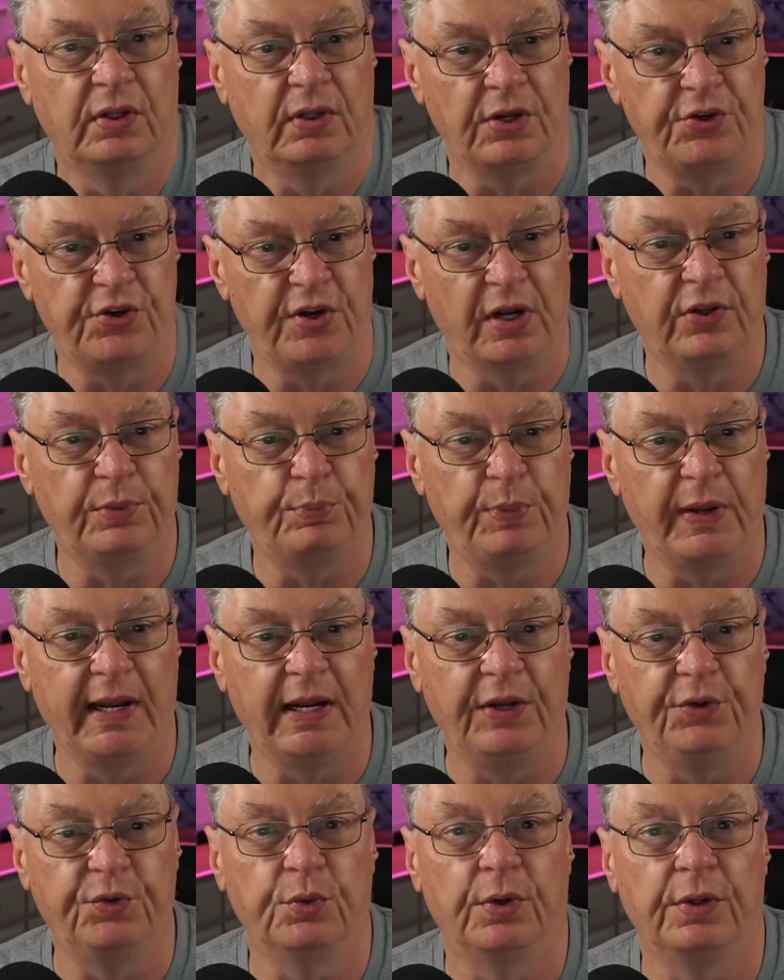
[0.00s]
The chest
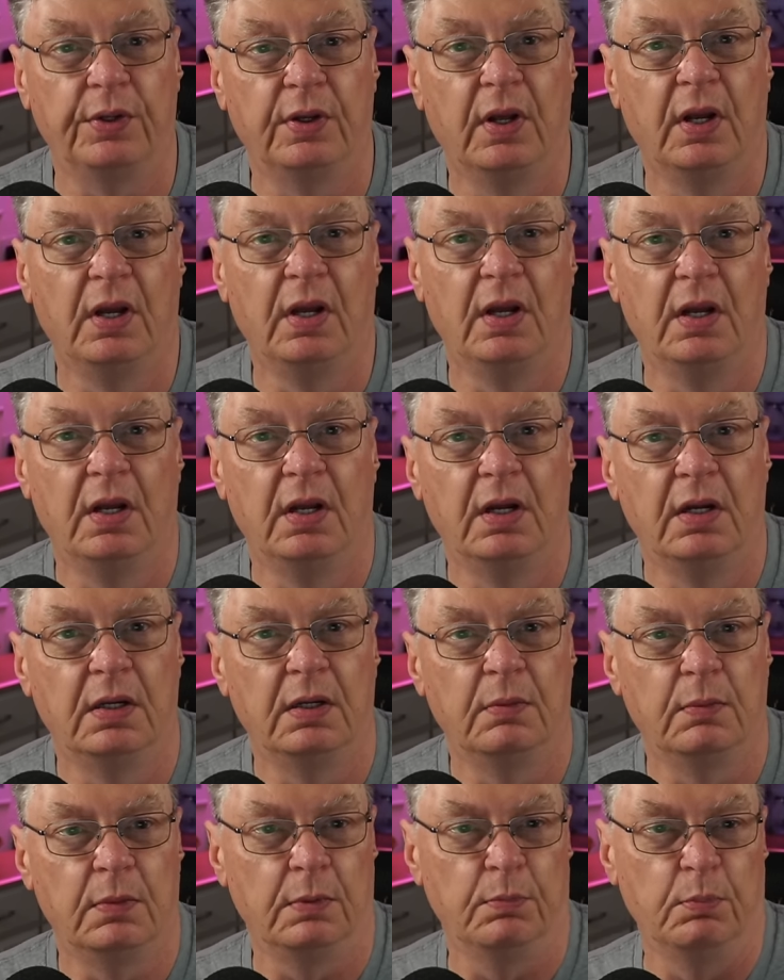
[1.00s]
pains would
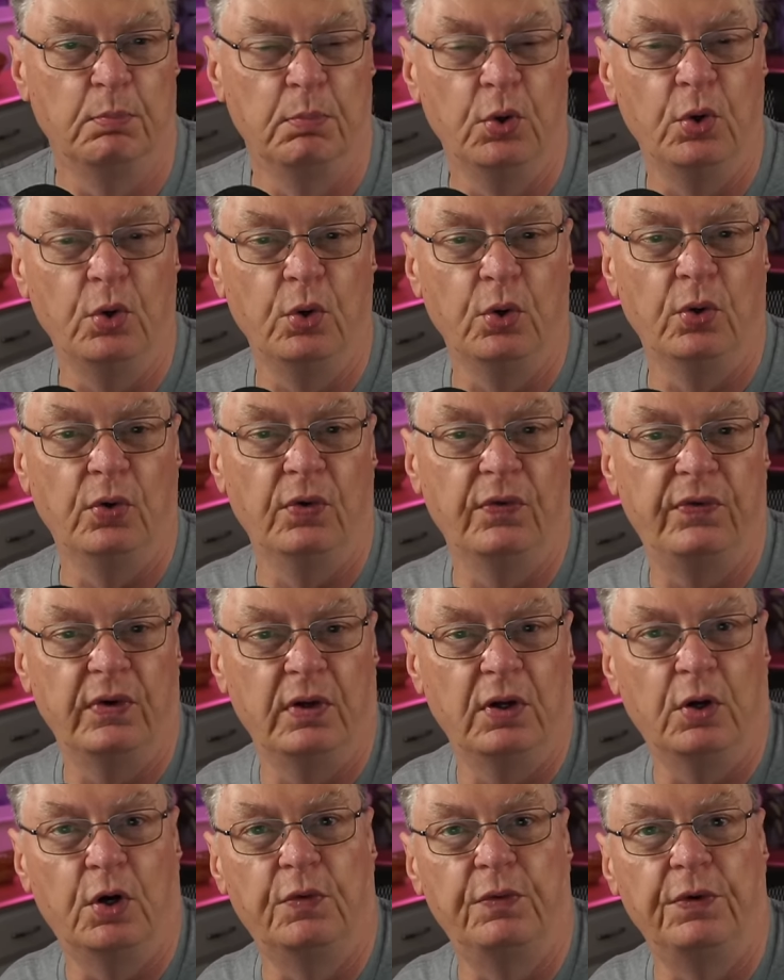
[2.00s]
move
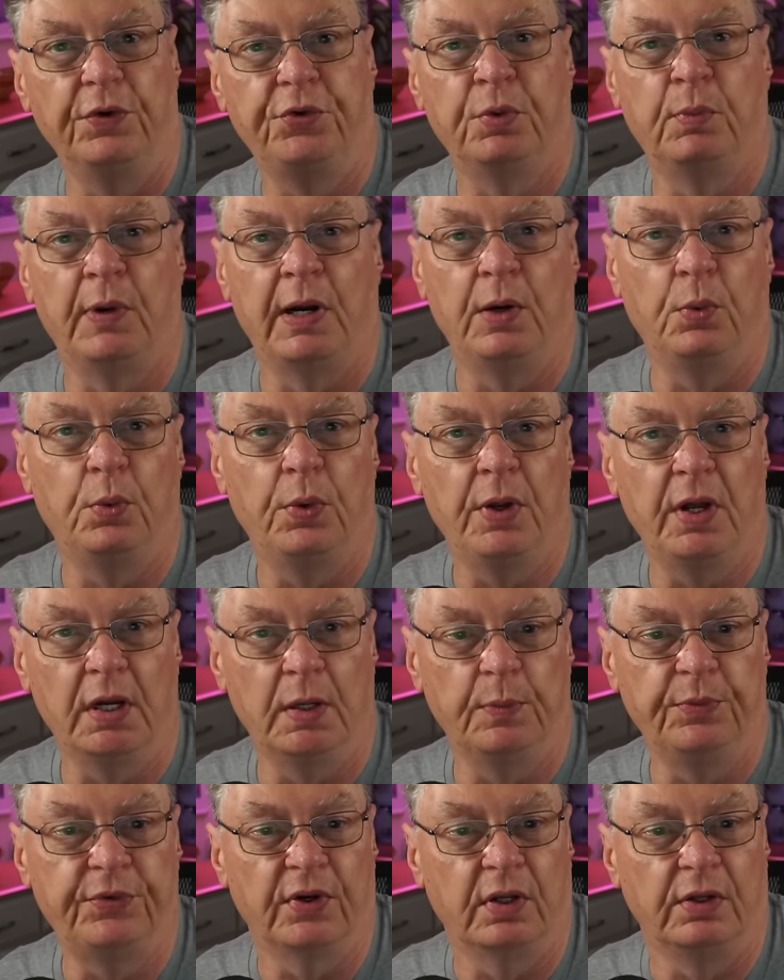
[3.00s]
over to my
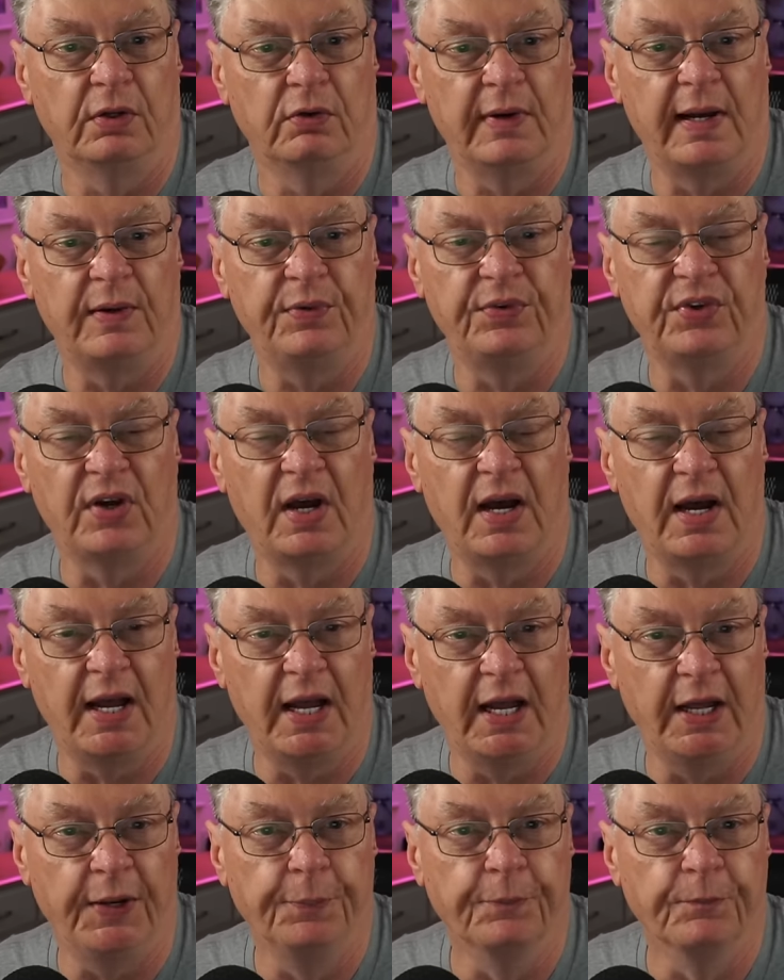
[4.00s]
ribs on the left
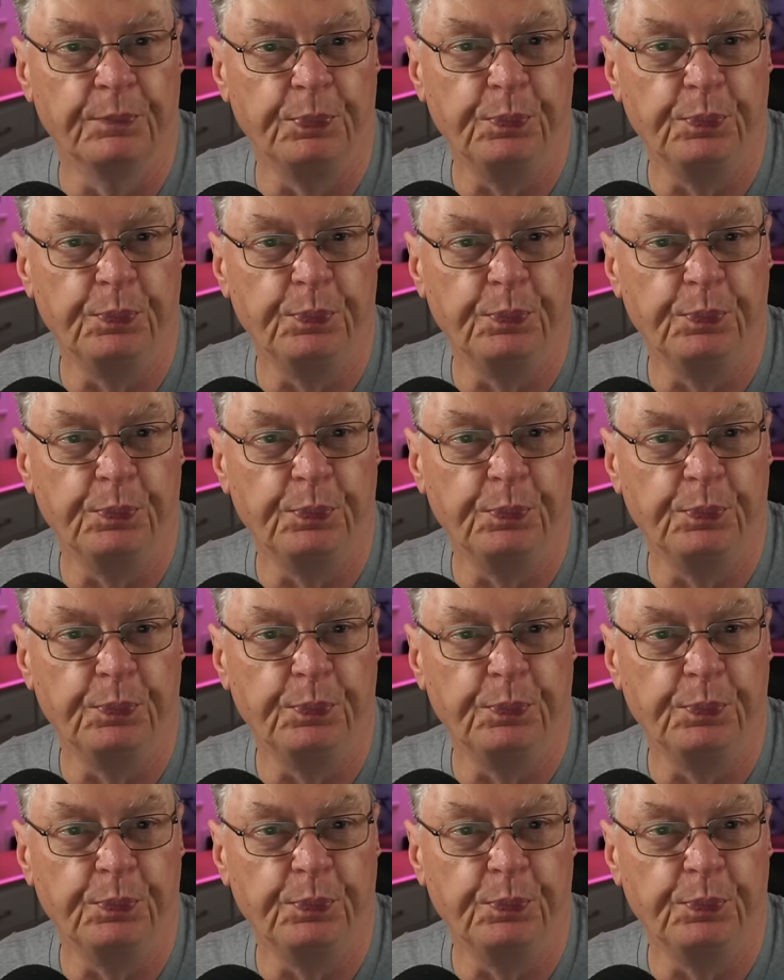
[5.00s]
side,